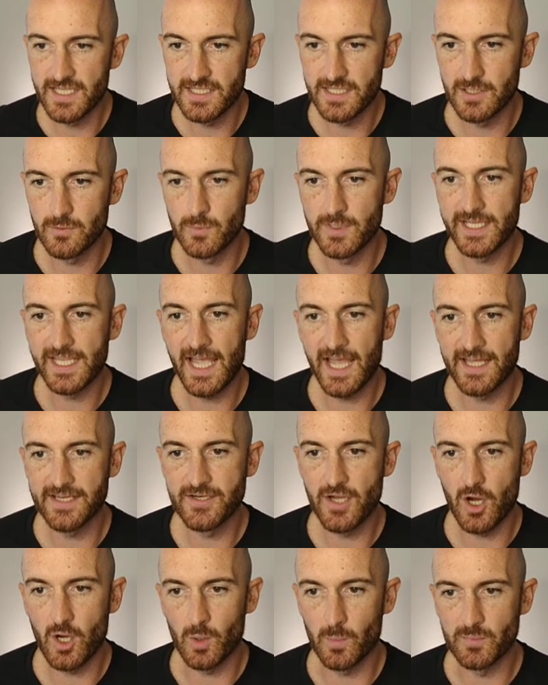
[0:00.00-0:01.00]
that we can
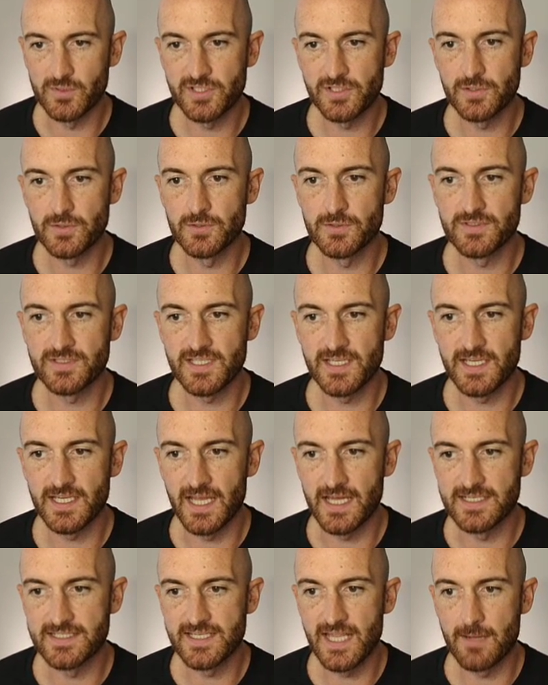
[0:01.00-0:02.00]
opt to see
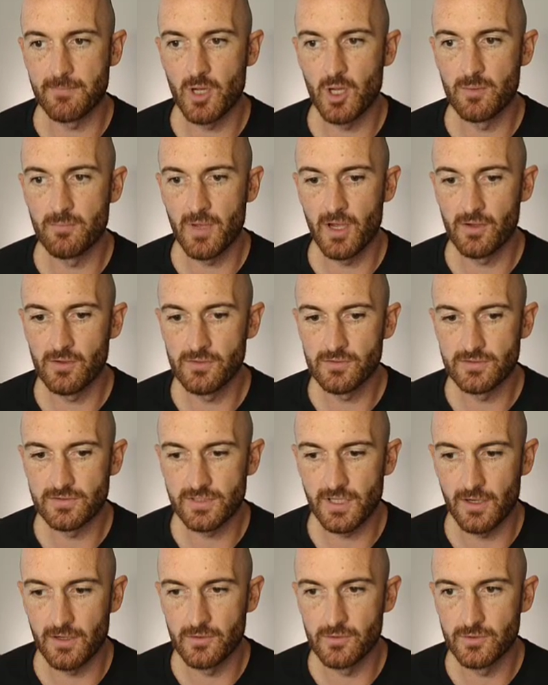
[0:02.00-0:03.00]
a demo mode,
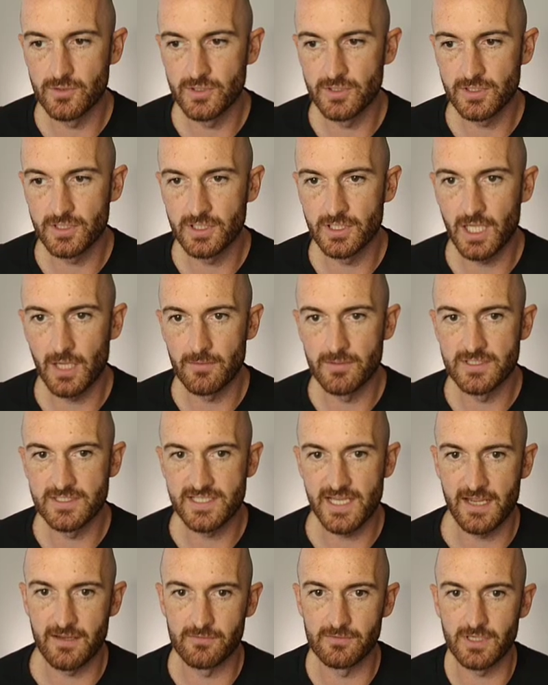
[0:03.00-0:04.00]
so you can go and
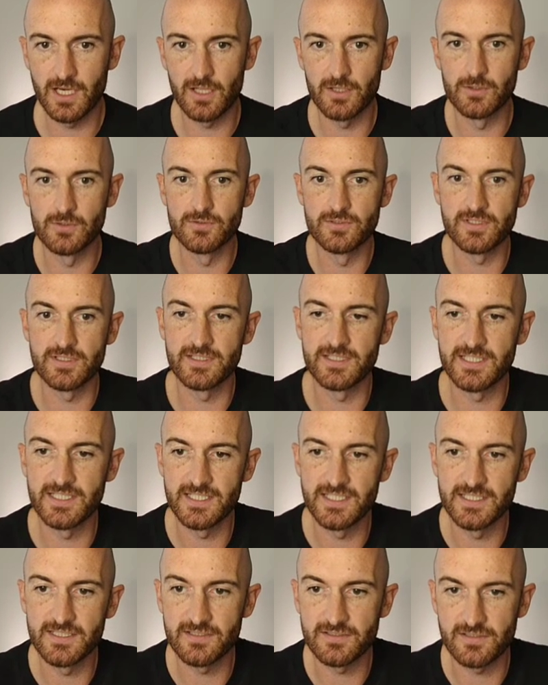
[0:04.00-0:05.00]
download
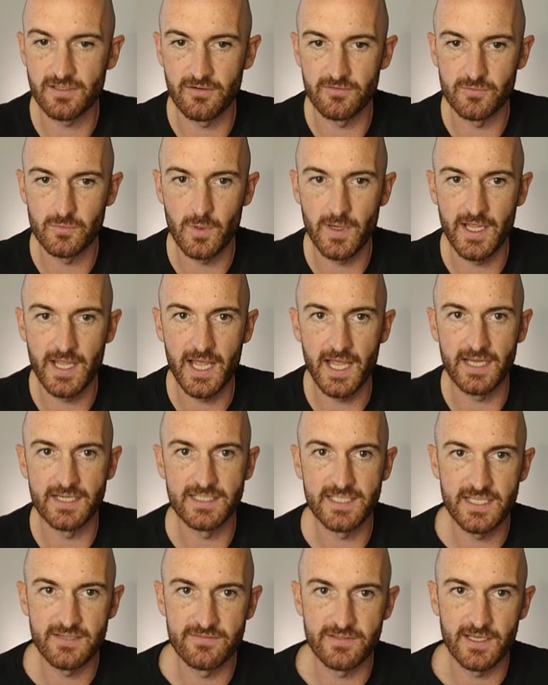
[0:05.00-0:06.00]
the software
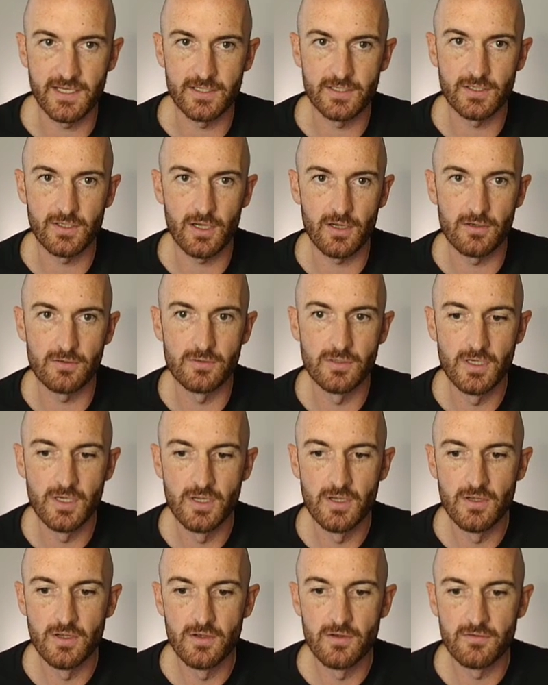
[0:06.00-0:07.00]
and give it a go
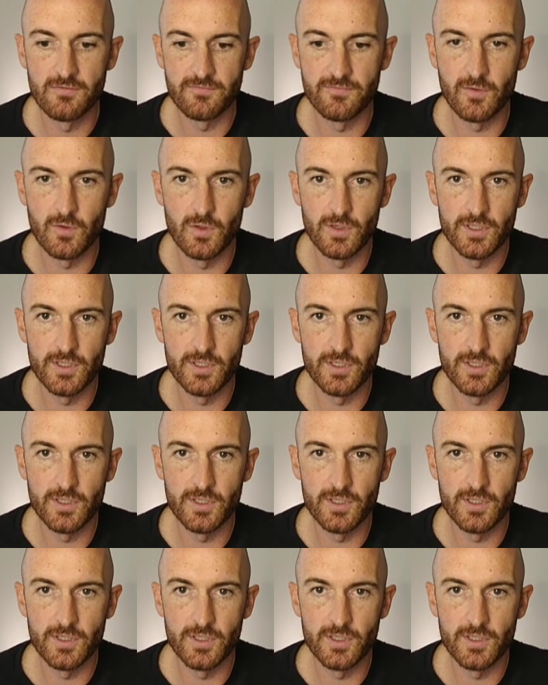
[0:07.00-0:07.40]
for